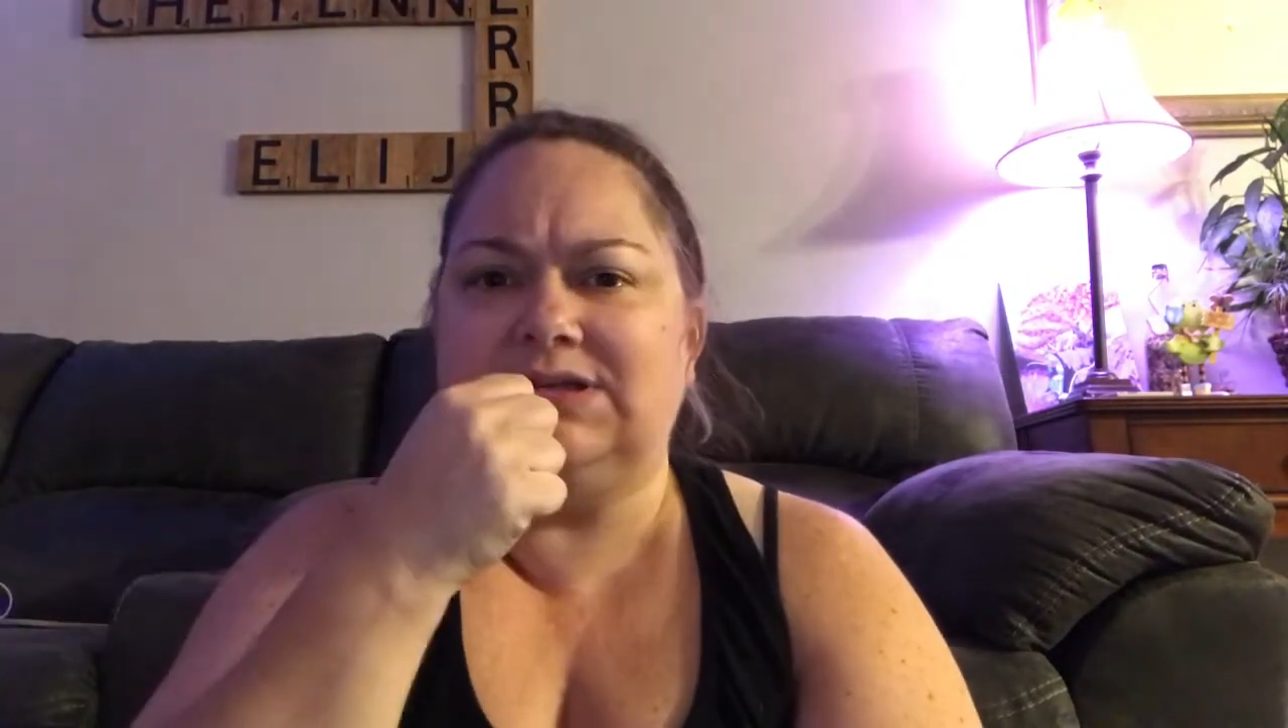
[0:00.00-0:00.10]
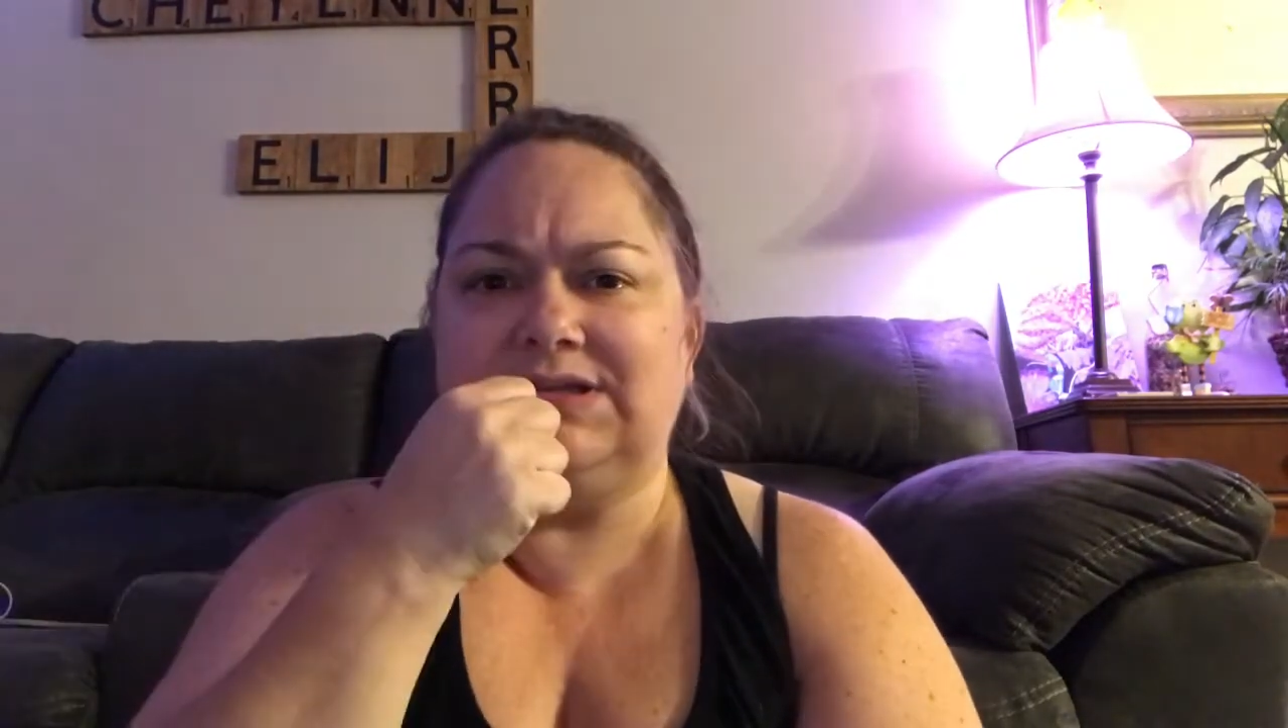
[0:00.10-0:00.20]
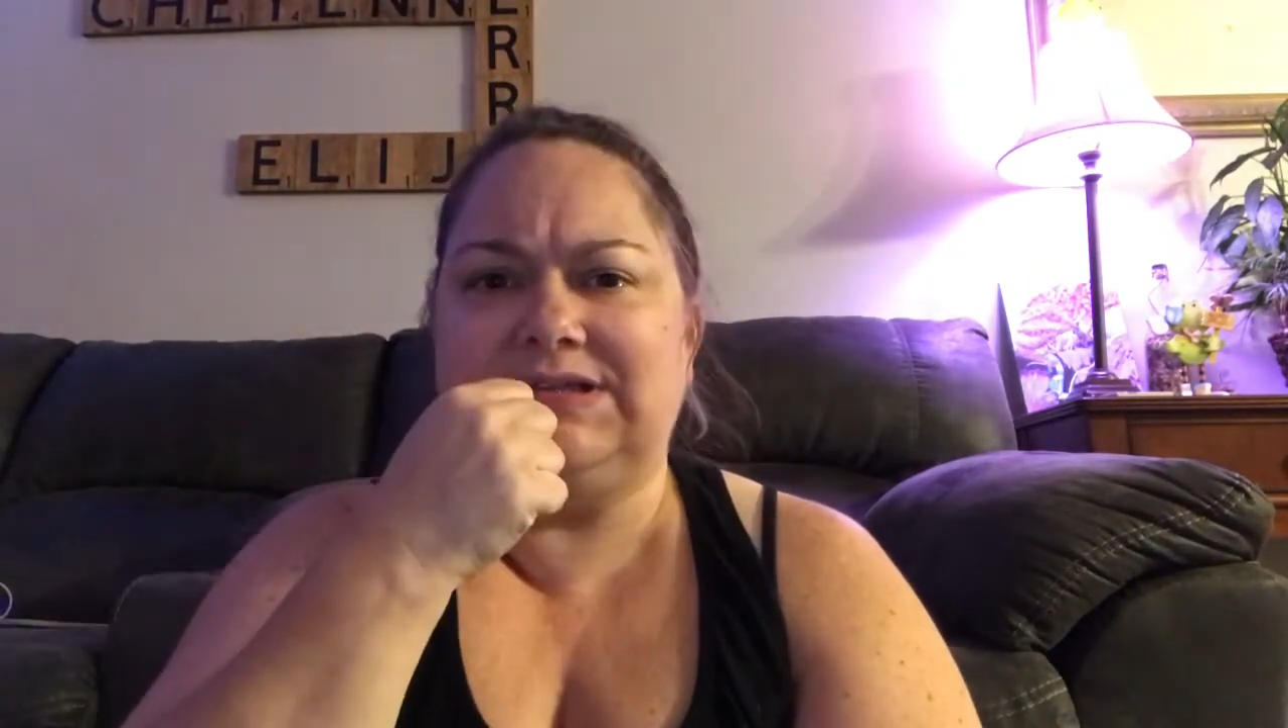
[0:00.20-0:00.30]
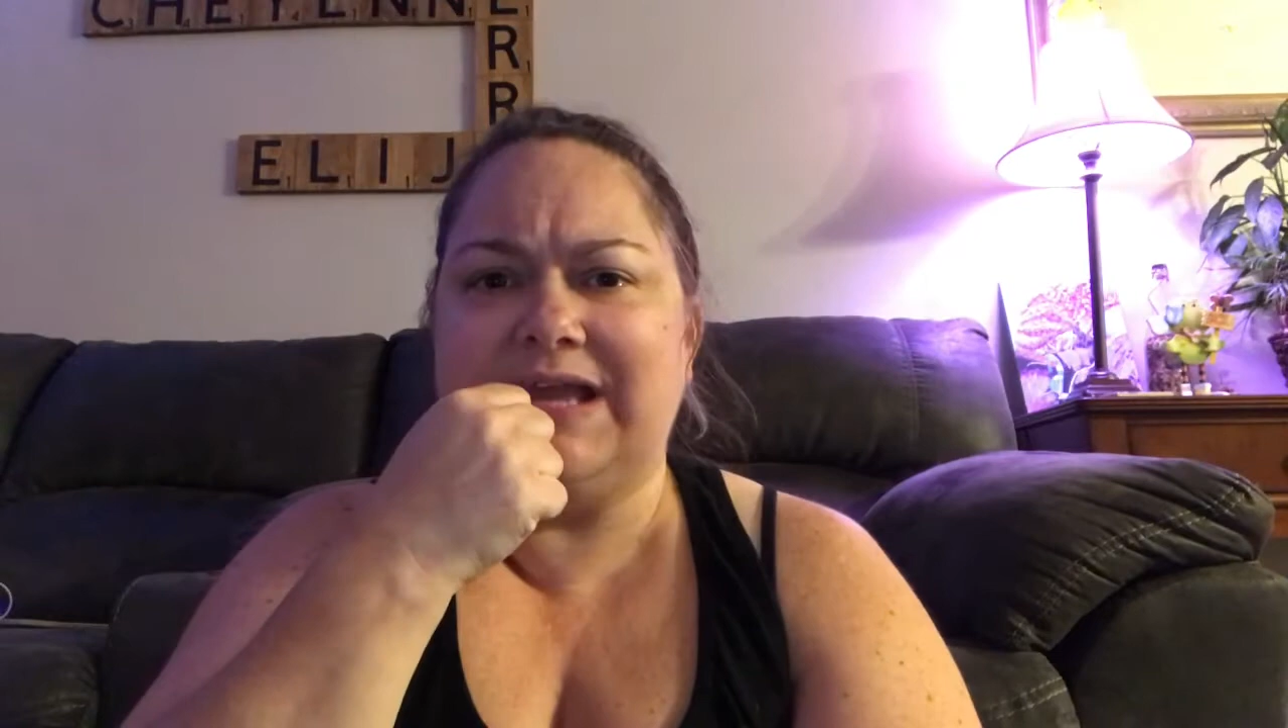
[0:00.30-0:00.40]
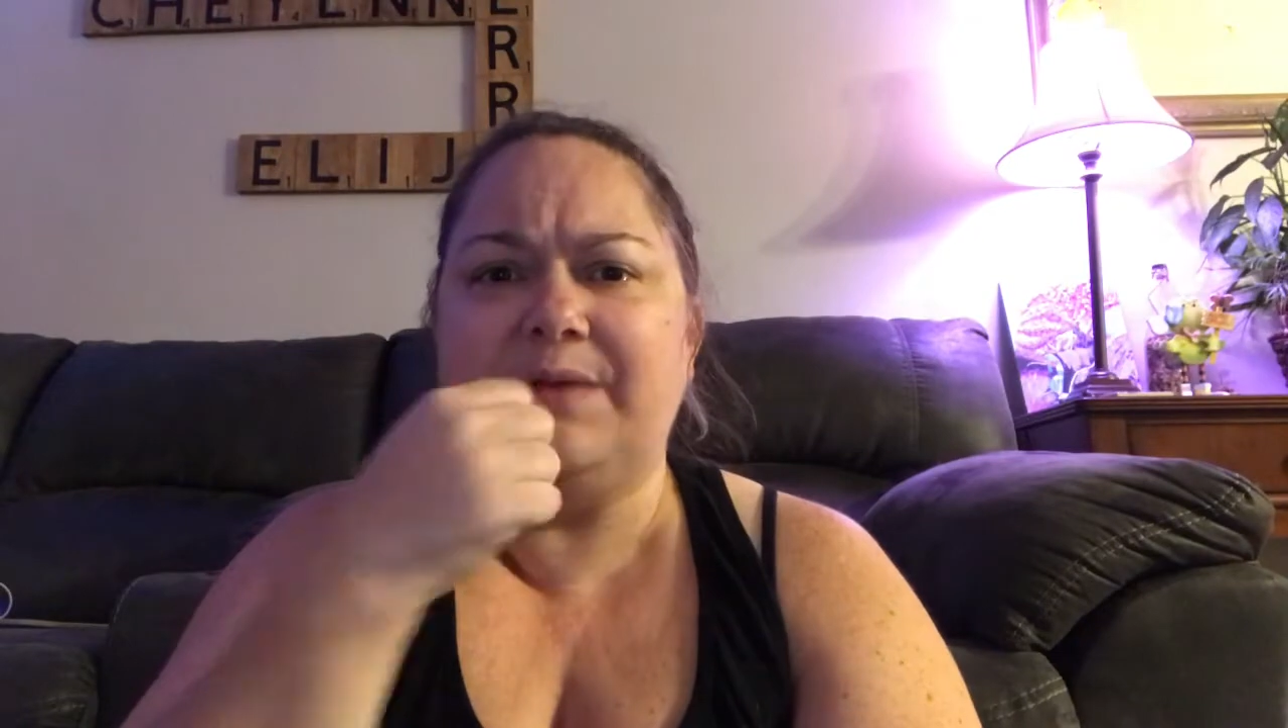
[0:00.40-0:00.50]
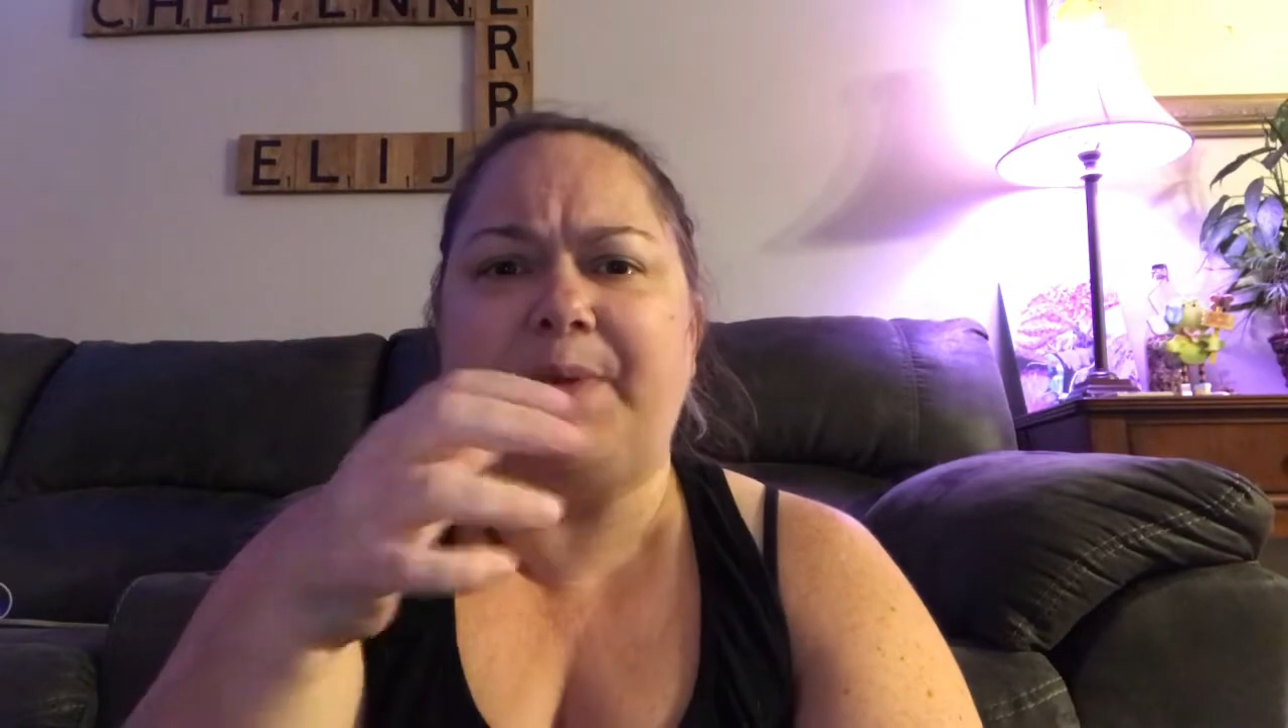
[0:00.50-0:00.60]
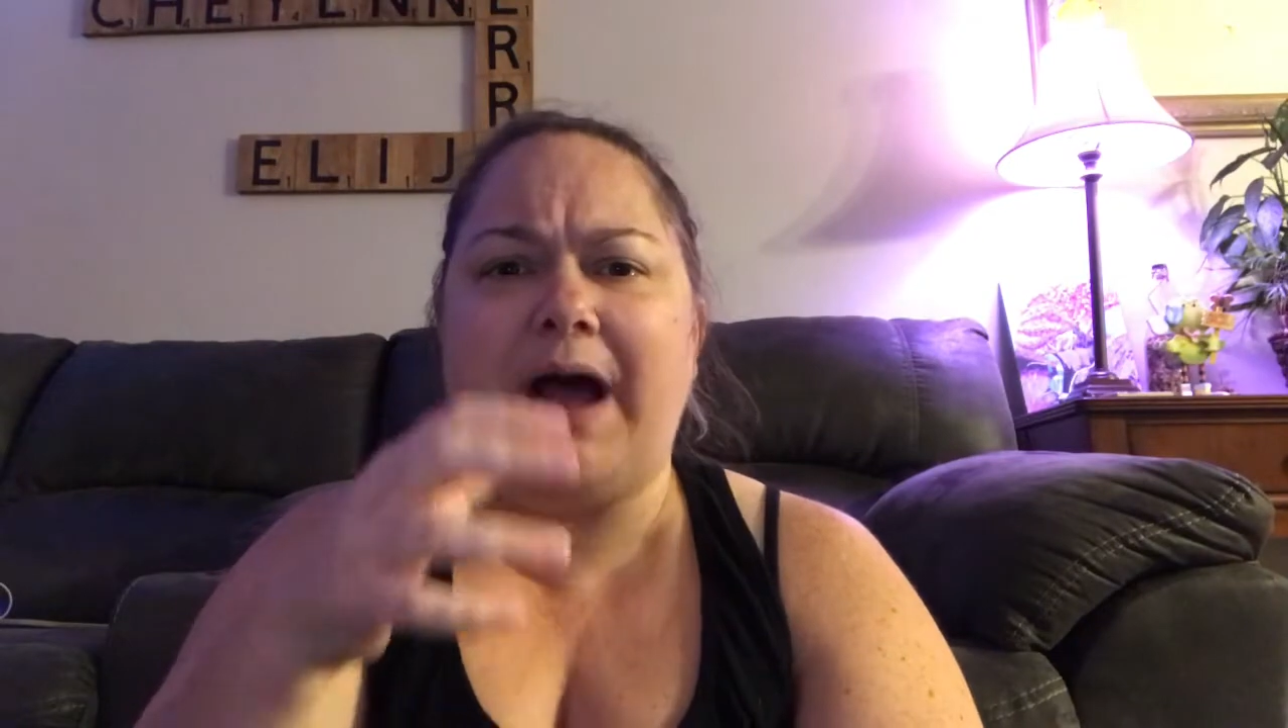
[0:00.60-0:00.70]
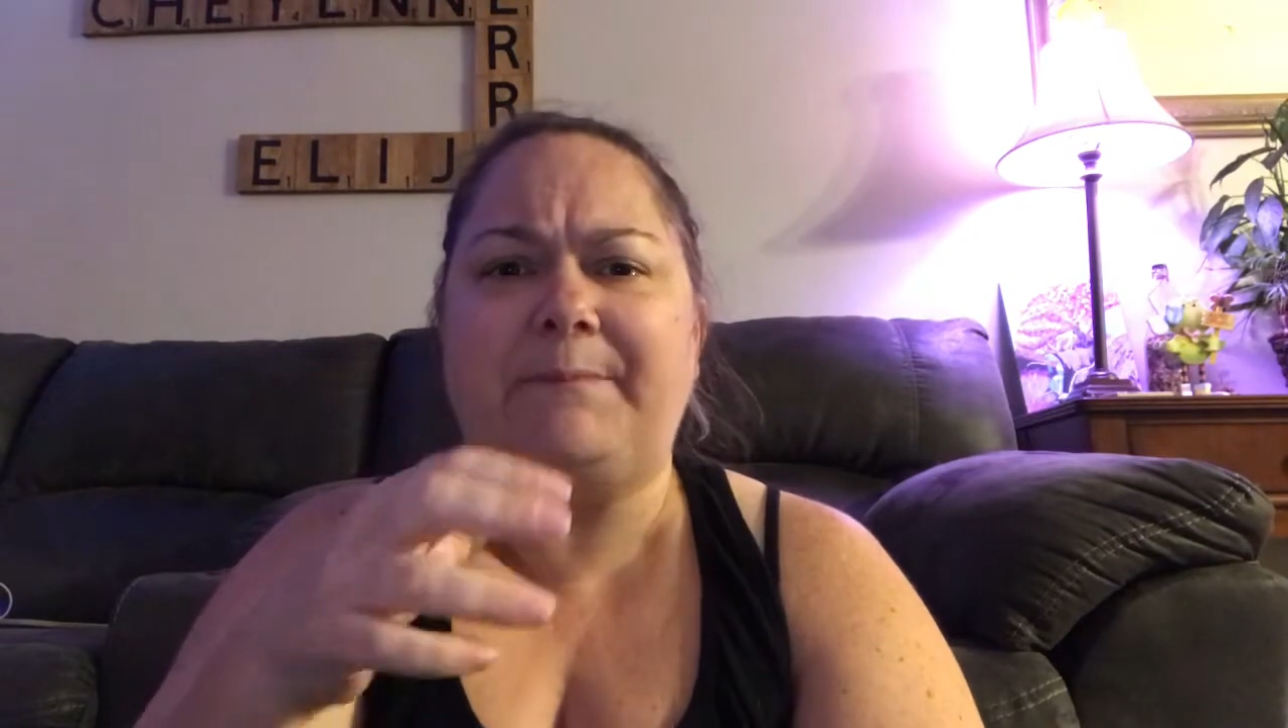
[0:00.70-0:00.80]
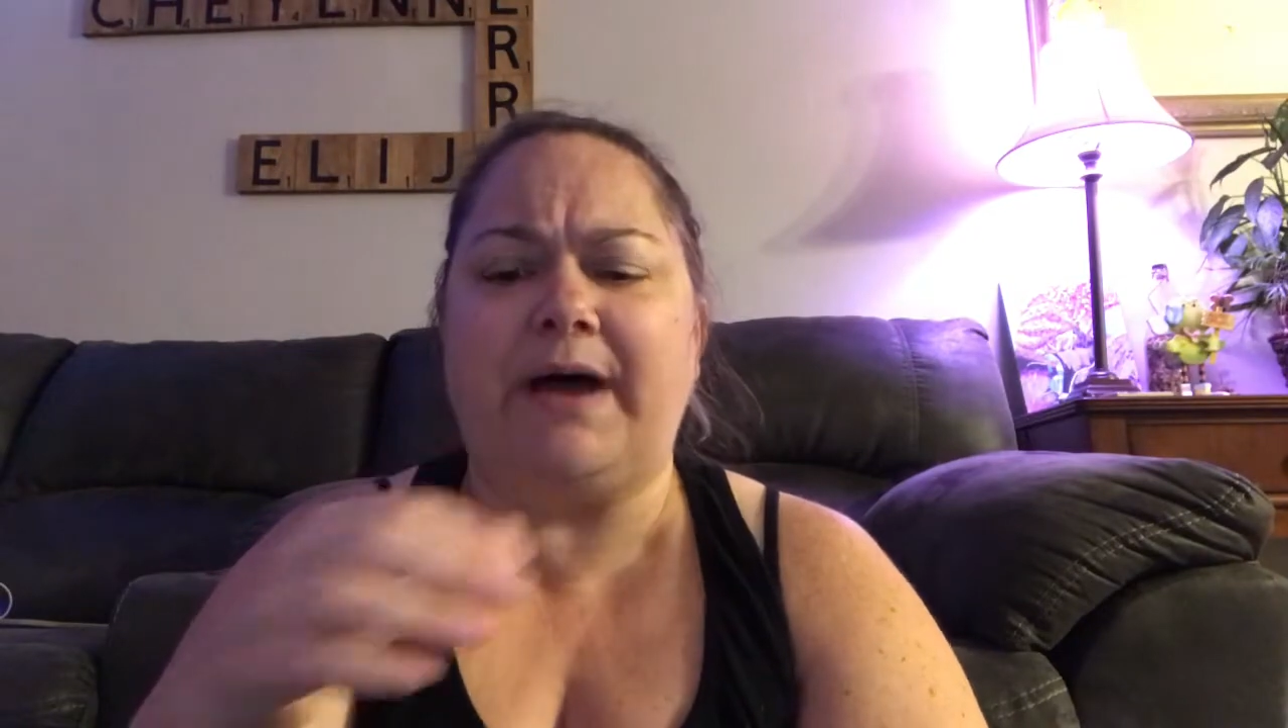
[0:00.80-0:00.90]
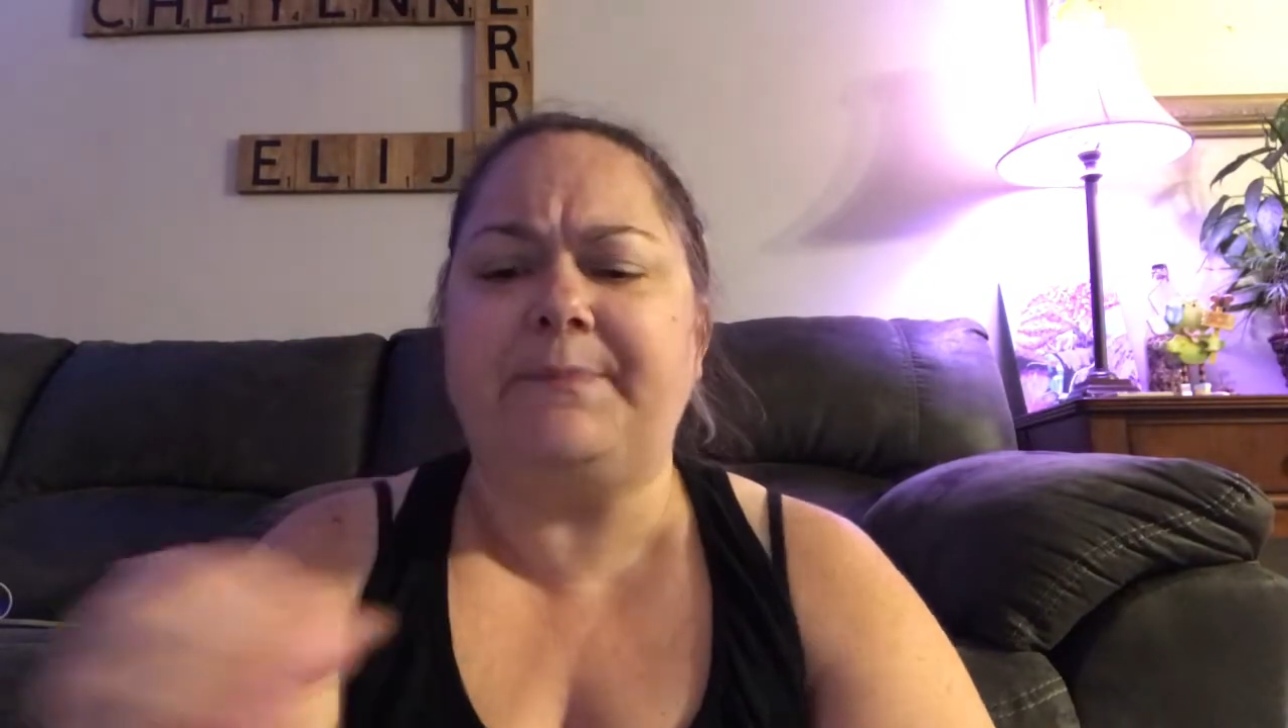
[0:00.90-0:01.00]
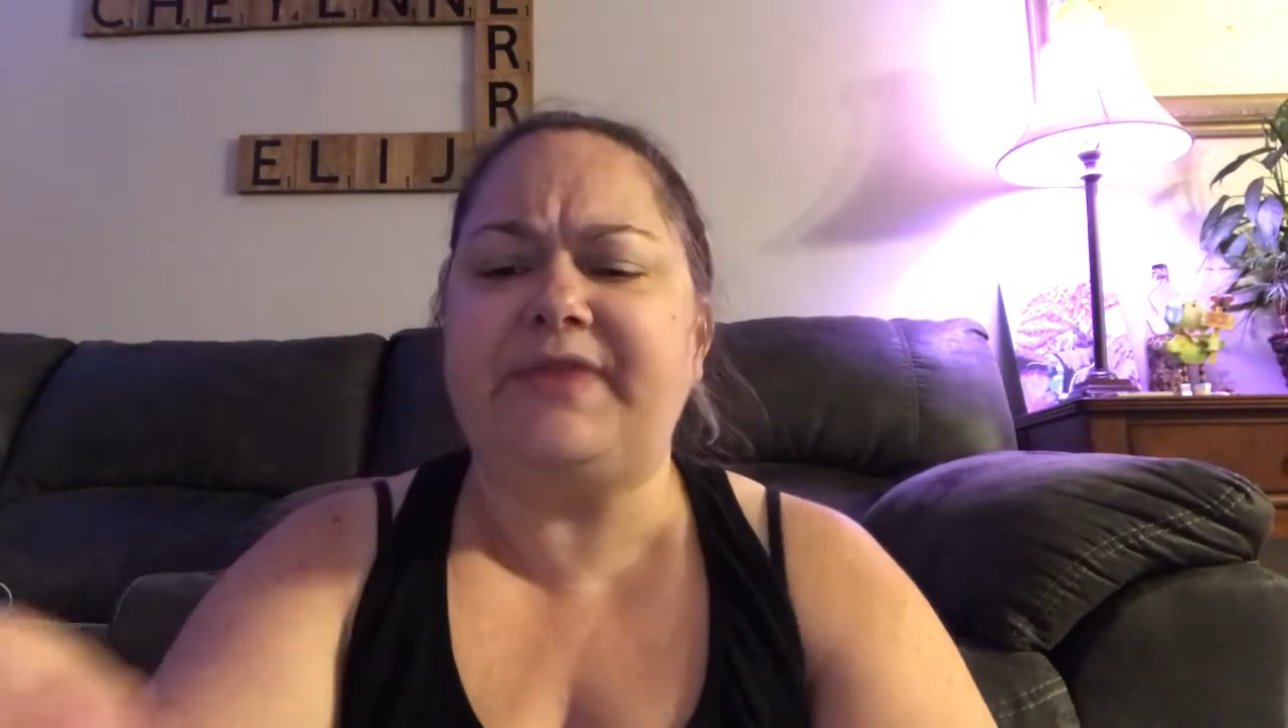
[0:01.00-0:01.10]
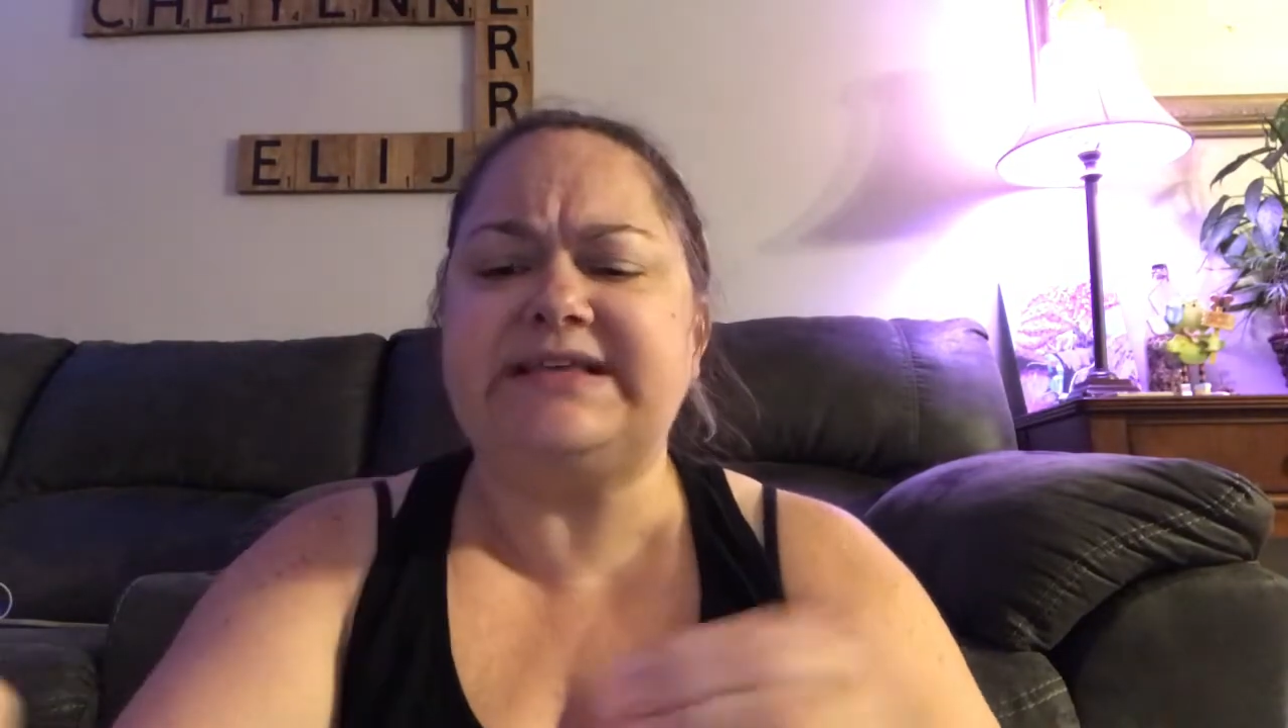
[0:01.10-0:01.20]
and they'd pop up.